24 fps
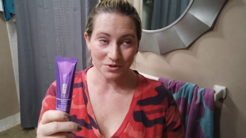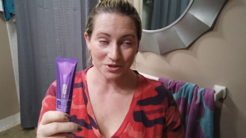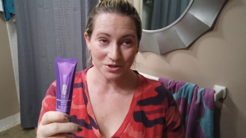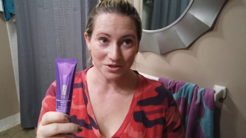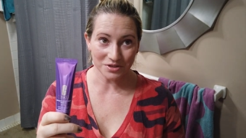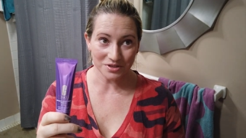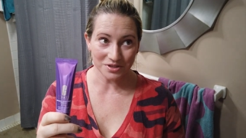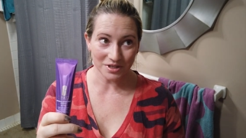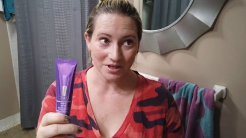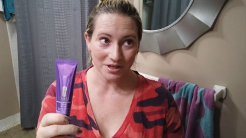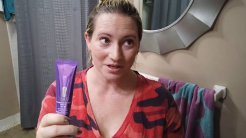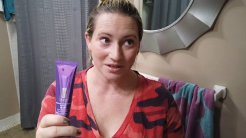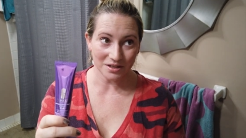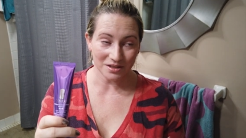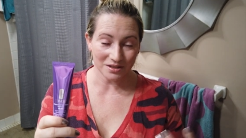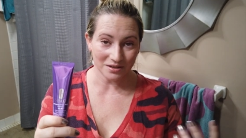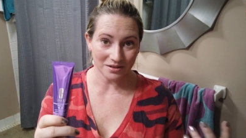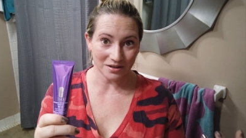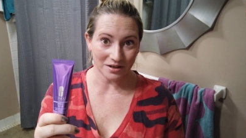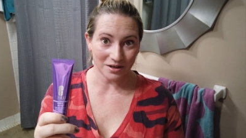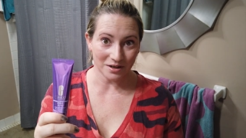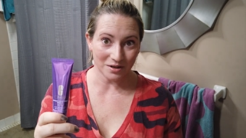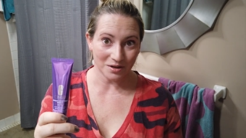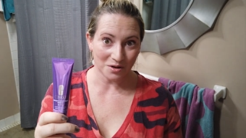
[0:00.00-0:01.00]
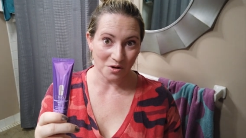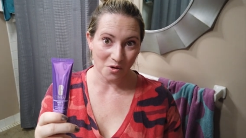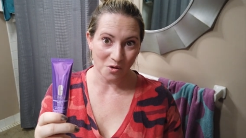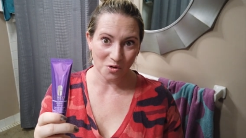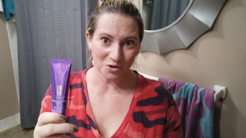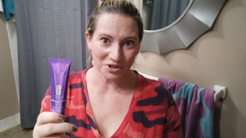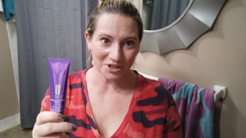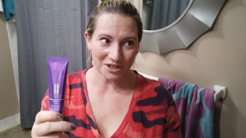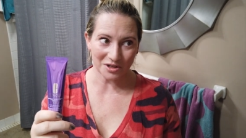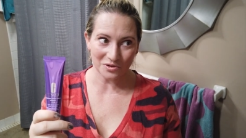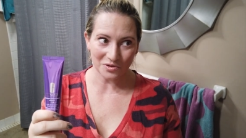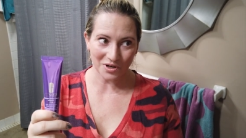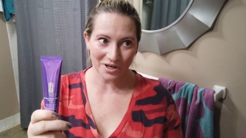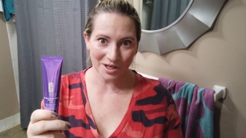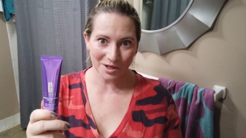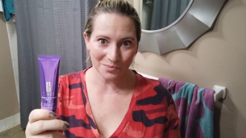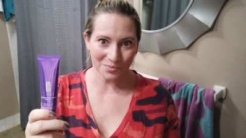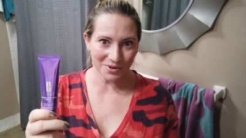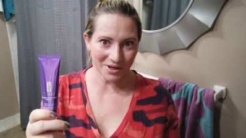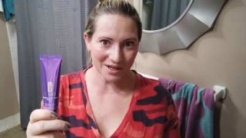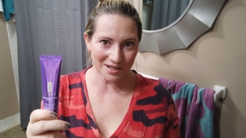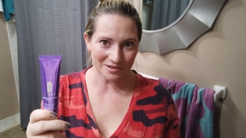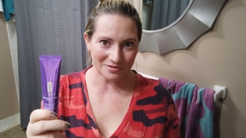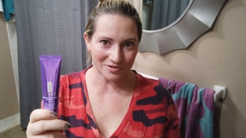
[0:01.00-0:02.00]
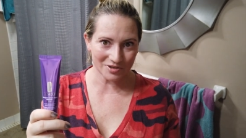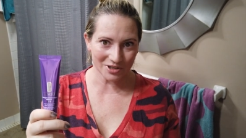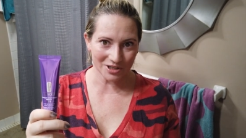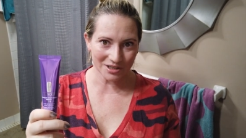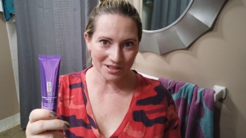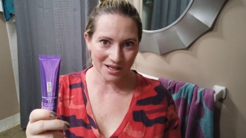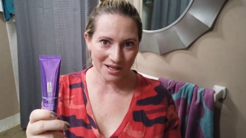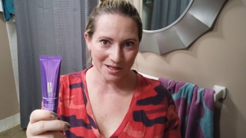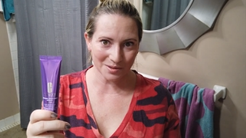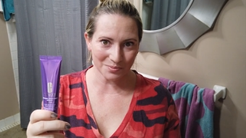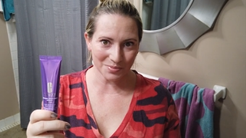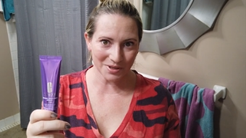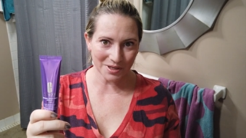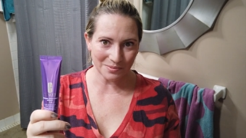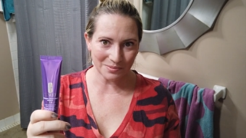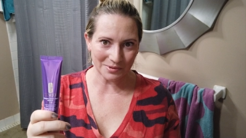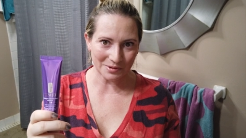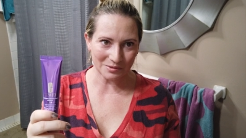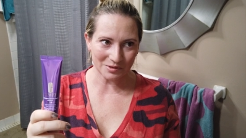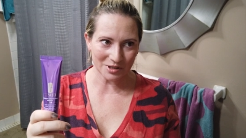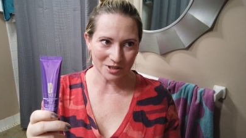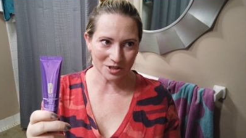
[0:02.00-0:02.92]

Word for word: which is like a holy grail product for a lot of people,